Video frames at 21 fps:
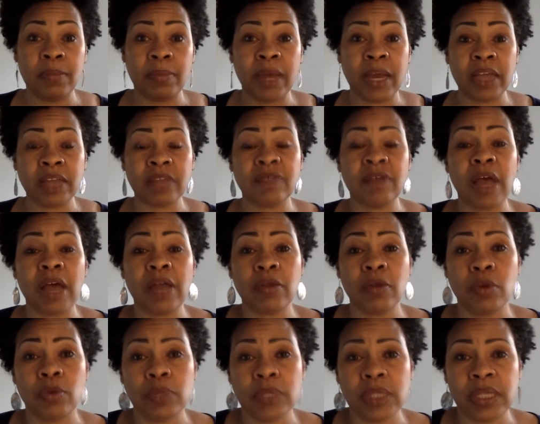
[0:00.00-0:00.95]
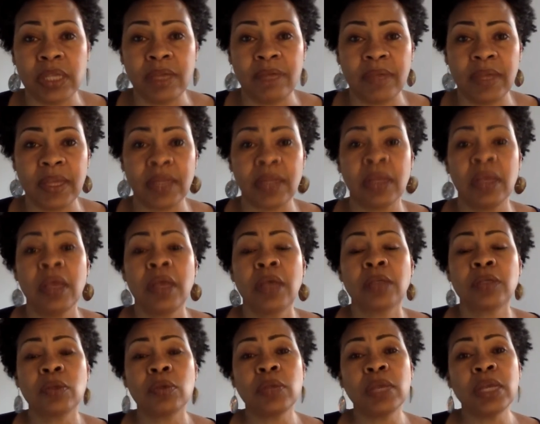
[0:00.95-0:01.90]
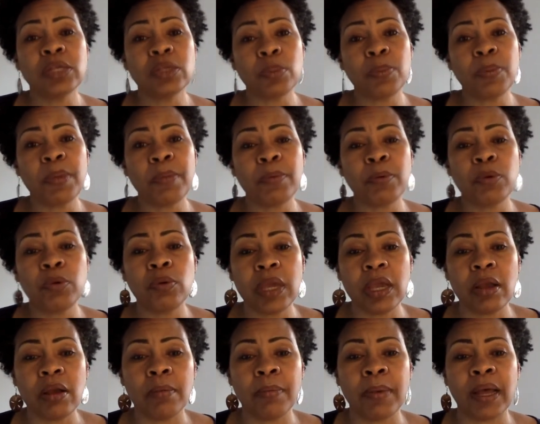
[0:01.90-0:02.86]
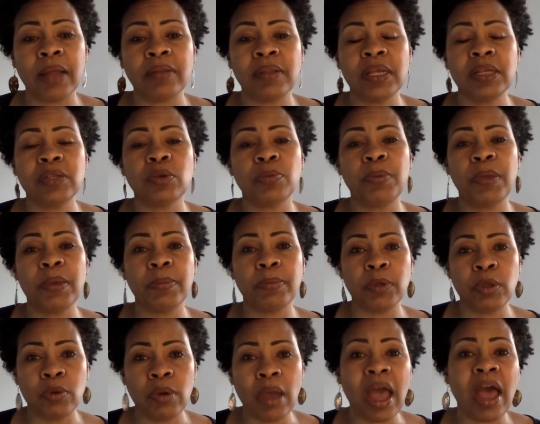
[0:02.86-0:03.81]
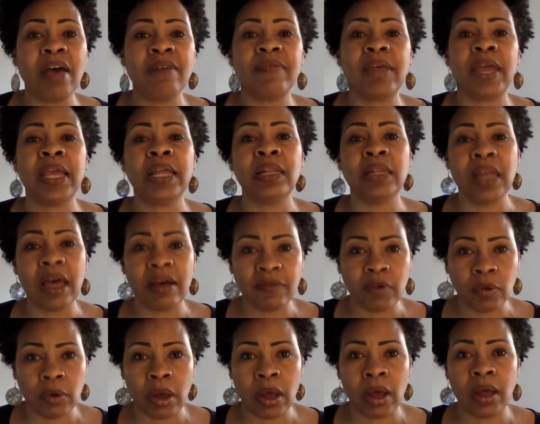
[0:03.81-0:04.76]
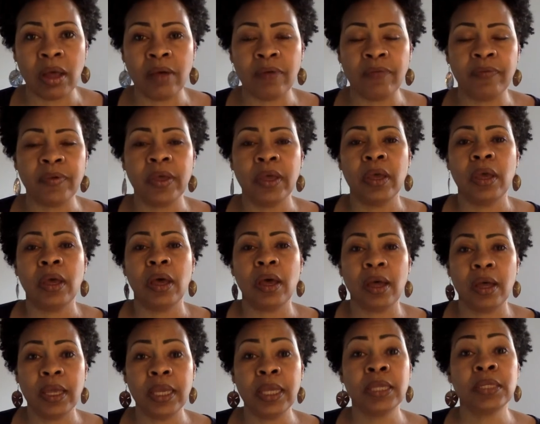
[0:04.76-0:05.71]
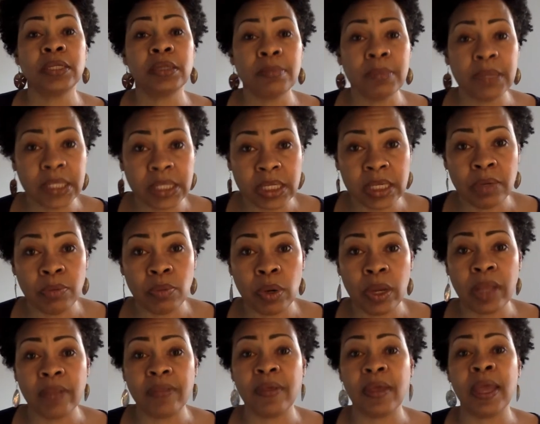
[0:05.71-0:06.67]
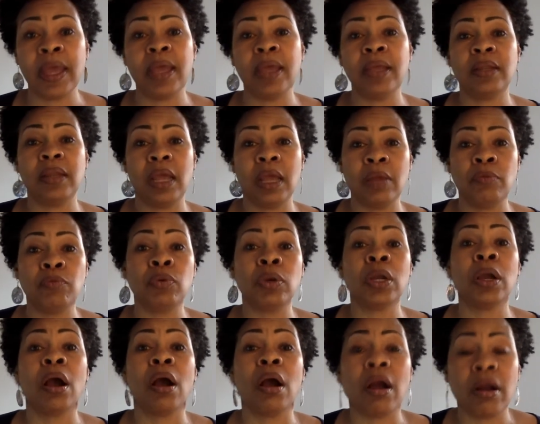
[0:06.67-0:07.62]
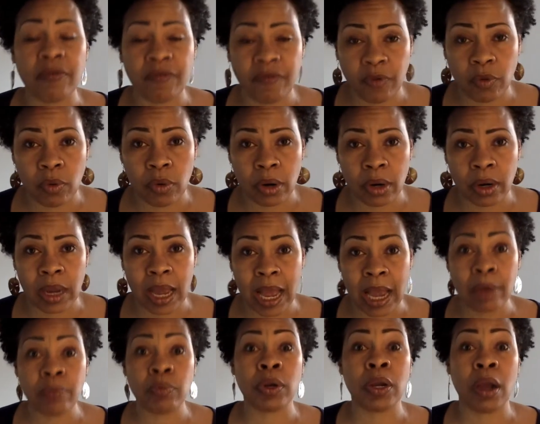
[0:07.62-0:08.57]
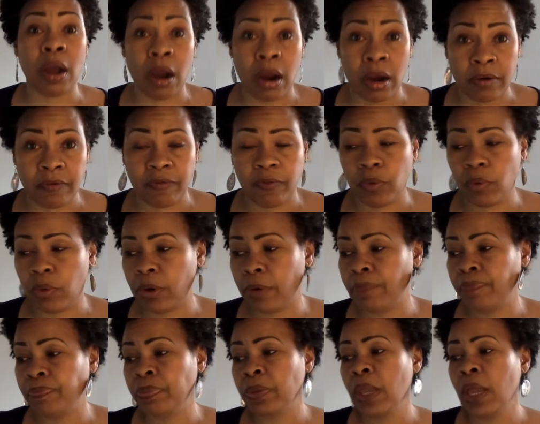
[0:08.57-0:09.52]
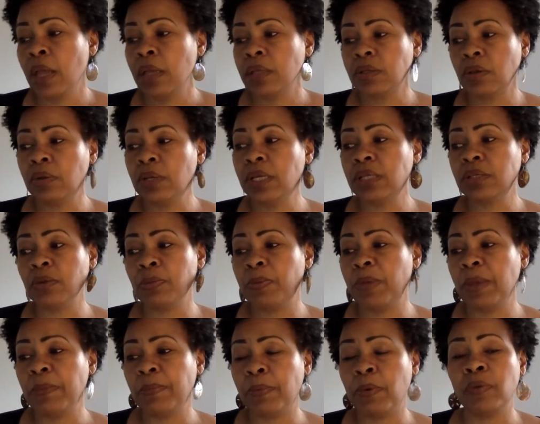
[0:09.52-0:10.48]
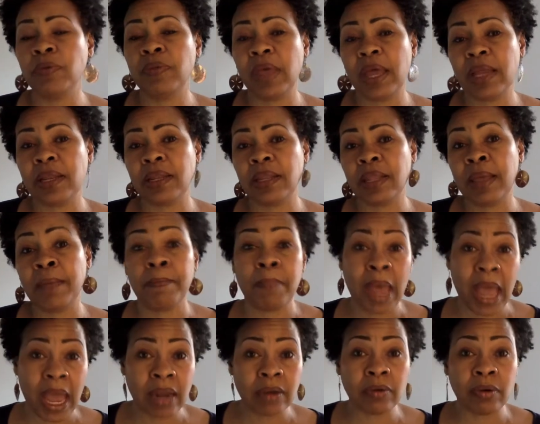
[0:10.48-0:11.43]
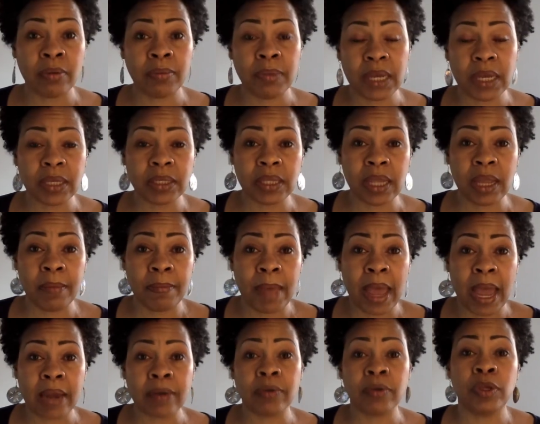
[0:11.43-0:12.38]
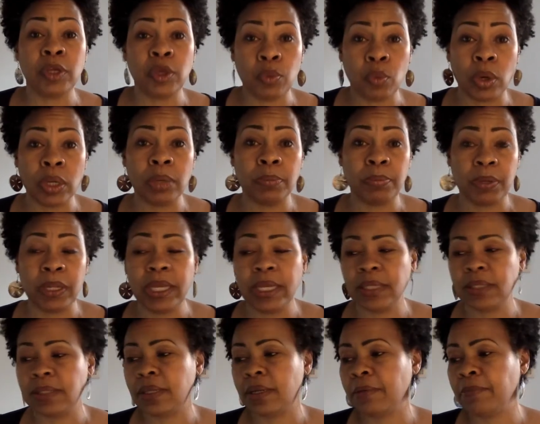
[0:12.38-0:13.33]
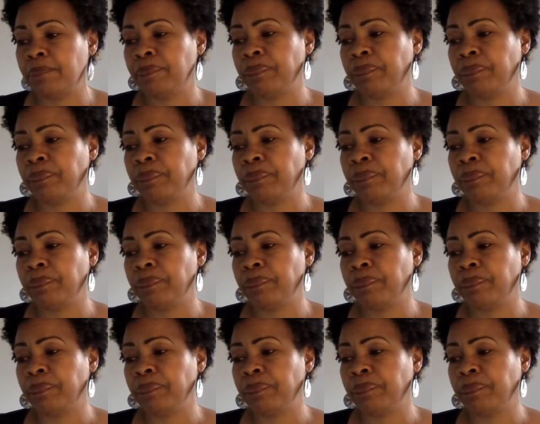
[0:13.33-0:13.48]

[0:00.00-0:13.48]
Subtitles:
by his father, who was deviant. So these are people you care about. These are people you have a level of intimacy with and regard for, high regard for. So these are people that matter, and because they matter, you want to please them.